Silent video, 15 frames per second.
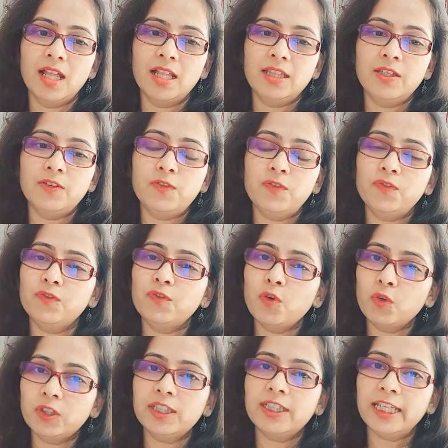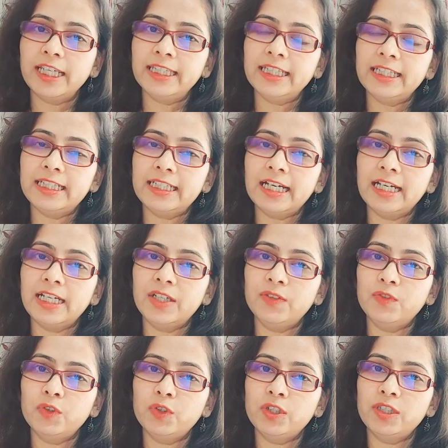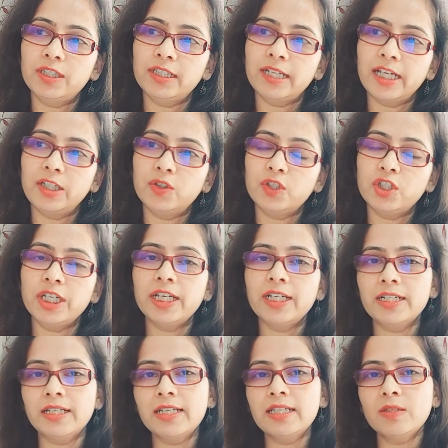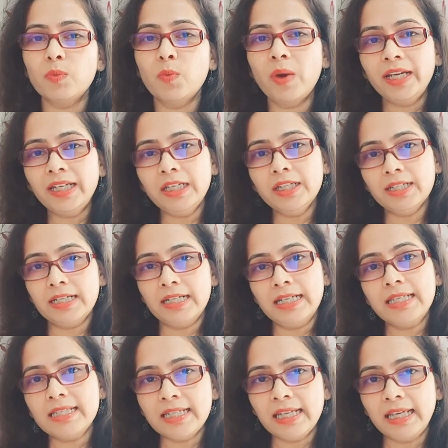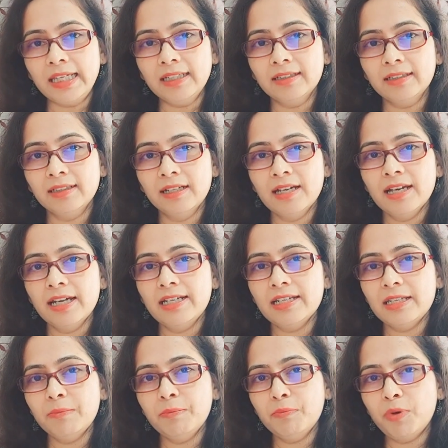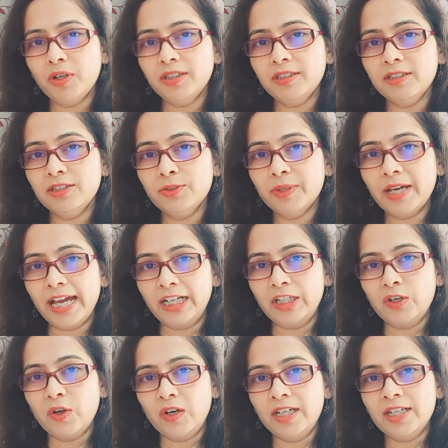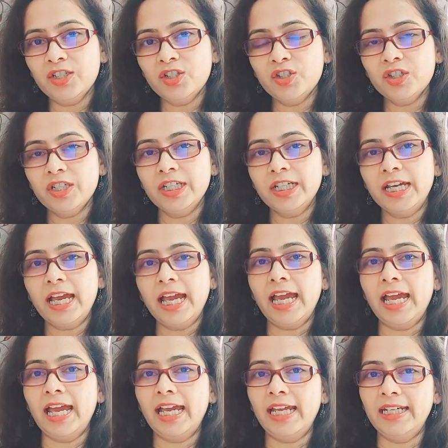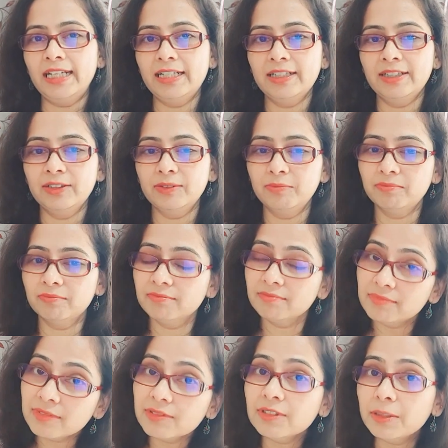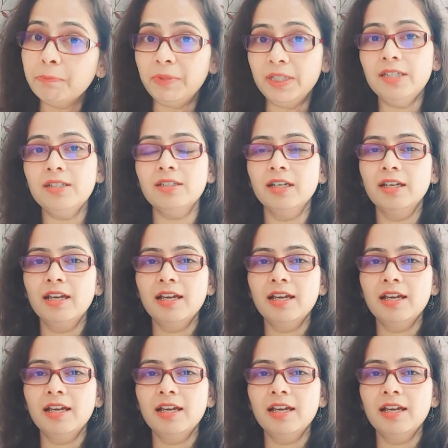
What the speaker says: The fourth thing that I would like to share is, while you're listening, it is important to acknowledge and repeat.